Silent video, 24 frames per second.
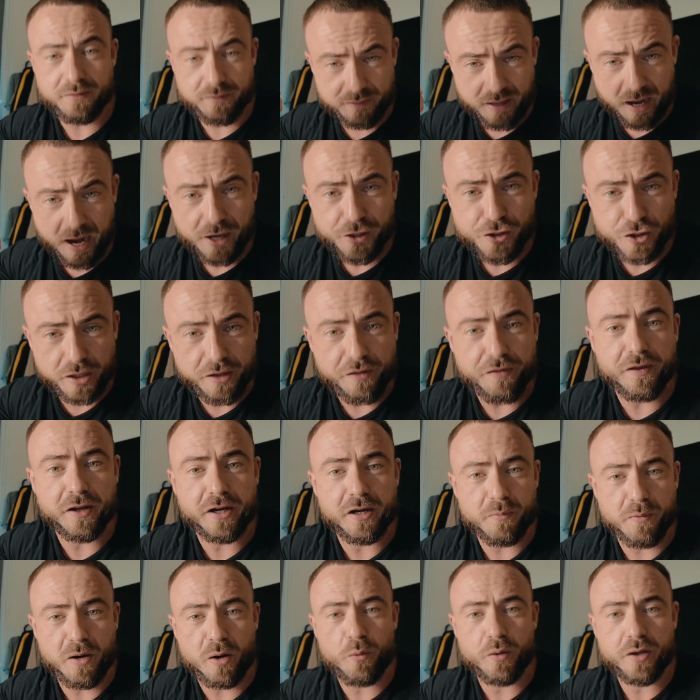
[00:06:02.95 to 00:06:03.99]
Actually think
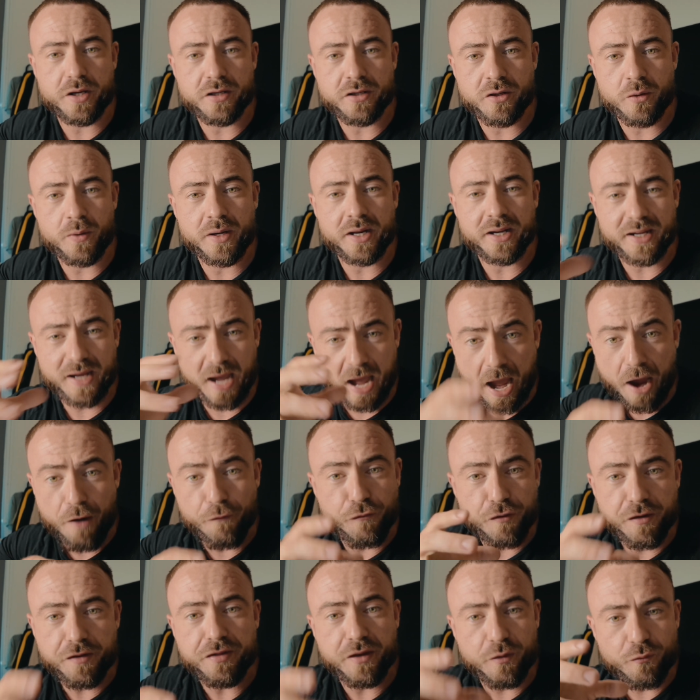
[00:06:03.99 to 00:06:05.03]
about what you're doing and get
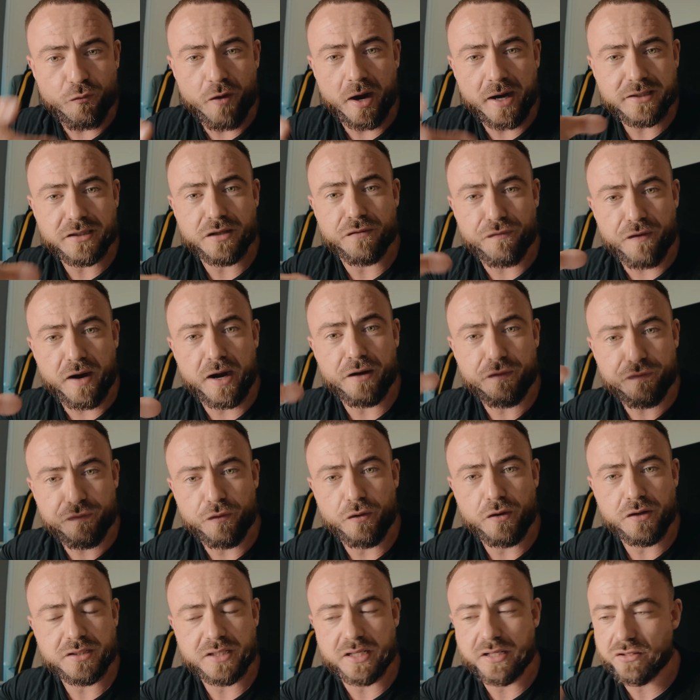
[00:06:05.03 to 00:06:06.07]
everything rectified
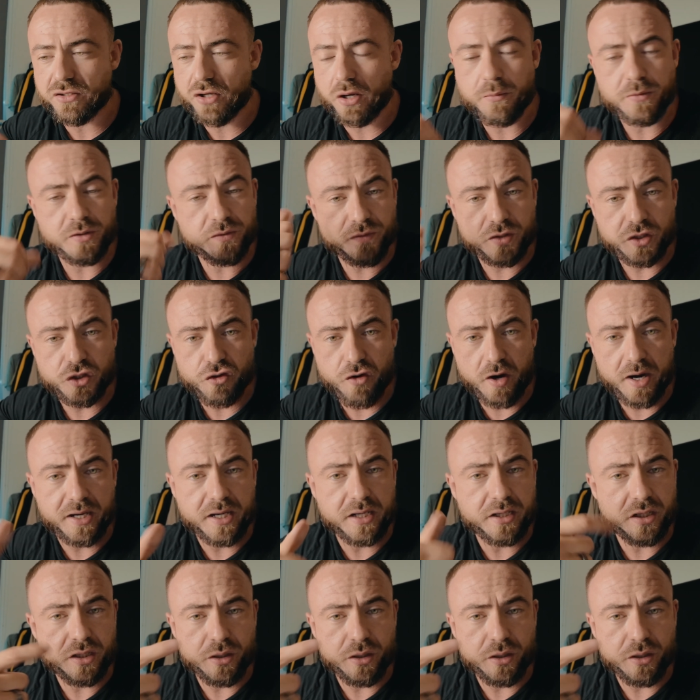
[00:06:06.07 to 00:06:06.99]
first in terms of your training,